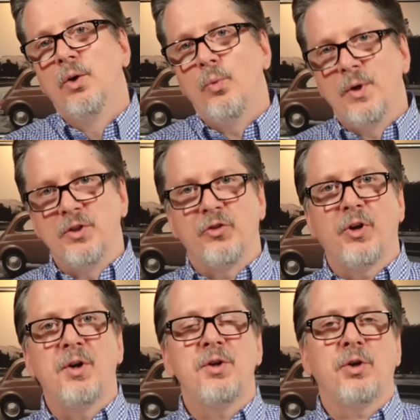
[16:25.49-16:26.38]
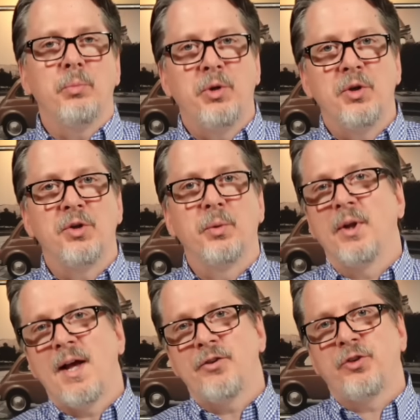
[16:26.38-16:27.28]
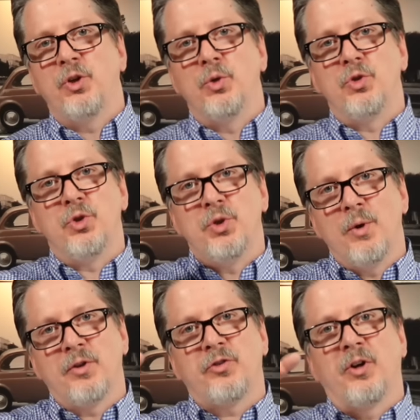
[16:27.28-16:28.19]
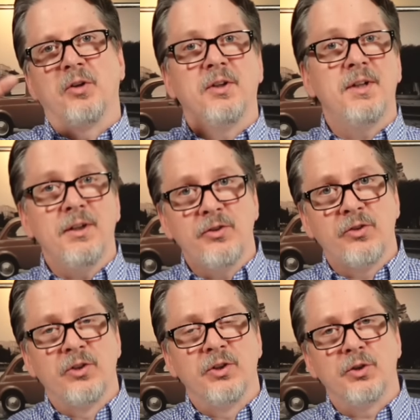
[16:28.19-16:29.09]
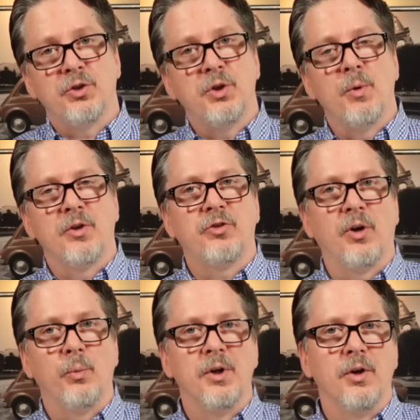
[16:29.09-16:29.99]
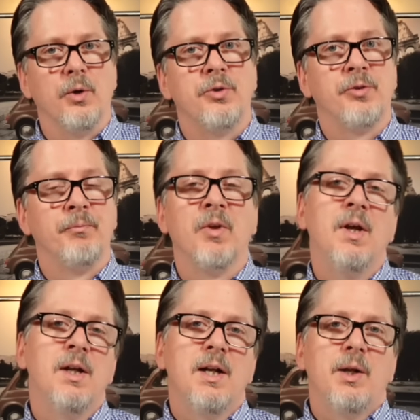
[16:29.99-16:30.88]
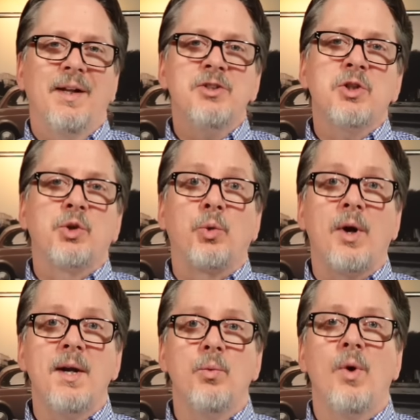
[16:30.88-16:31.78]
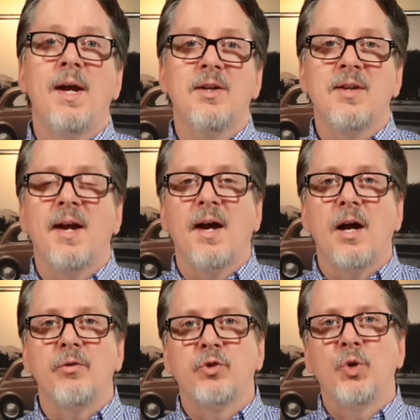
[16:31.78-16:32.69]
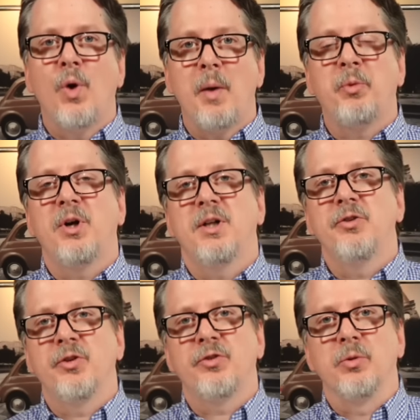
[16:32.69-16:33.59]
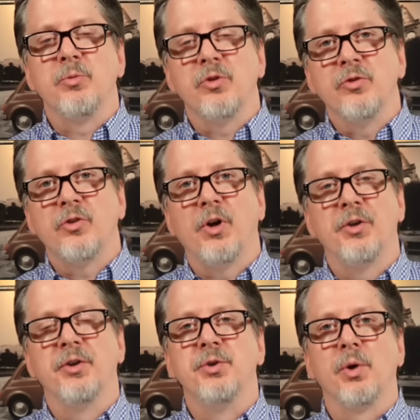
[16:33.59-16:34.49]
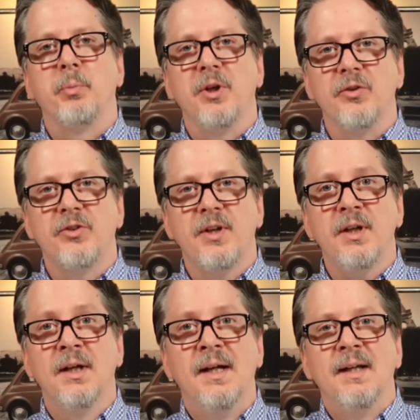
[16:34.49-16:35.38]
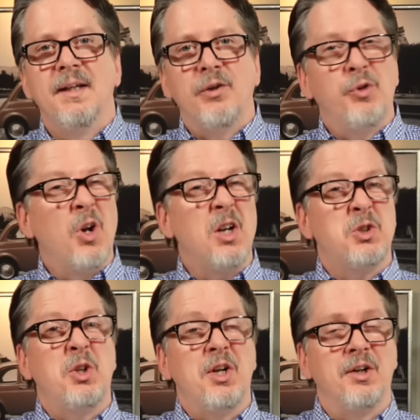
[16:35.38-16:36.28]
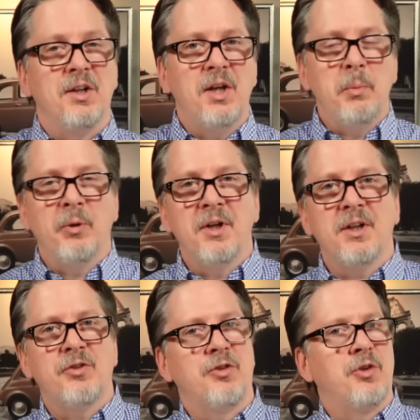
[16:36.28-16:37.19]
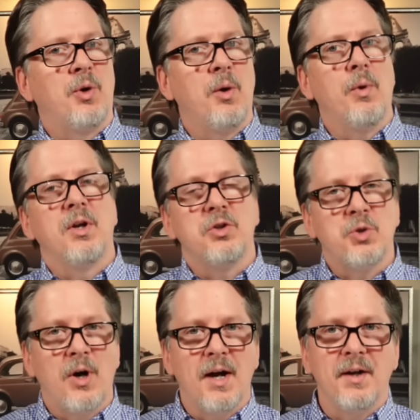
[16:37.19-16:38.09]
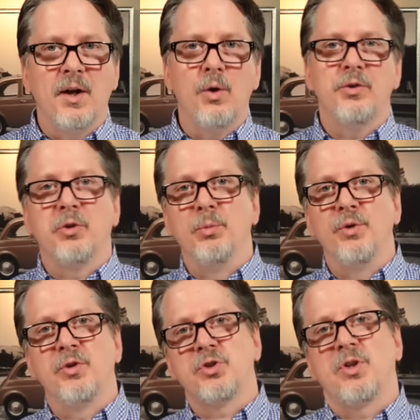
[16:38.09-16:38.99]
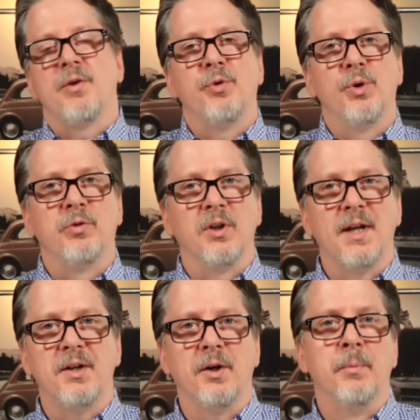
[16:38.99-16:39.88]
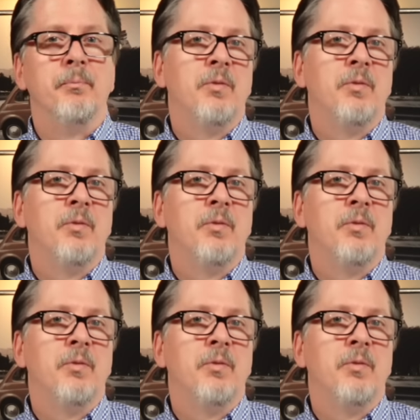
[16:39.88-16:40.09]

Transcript: When you start your computer, it will ask you, do you want to start Linux or do you want to start Windows? Now that's a great way to have two operating systems installed on your PC. If you're not sure you're going to keep Linux, it's a great way to try it out to move your stuff over later.